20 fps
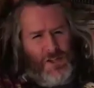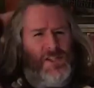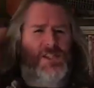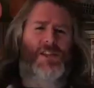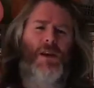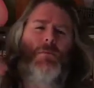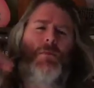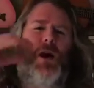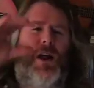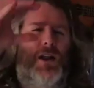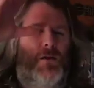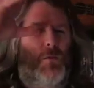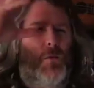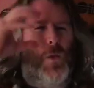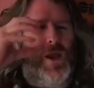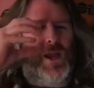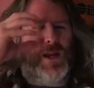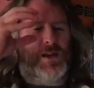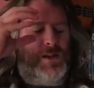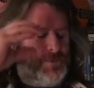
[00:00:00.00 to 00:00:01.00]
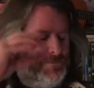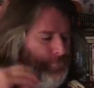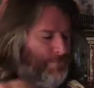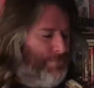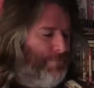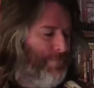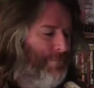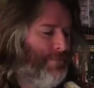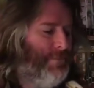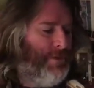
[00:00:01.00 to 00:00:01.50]
some kind of weird
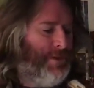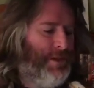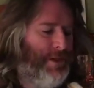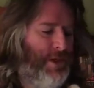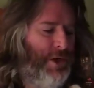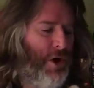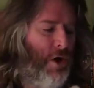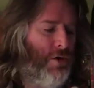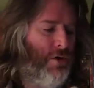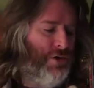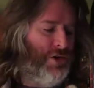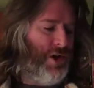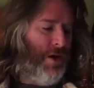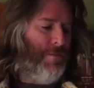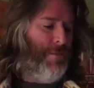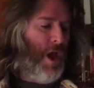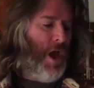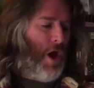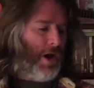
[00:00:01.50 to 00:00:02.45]
goggles on.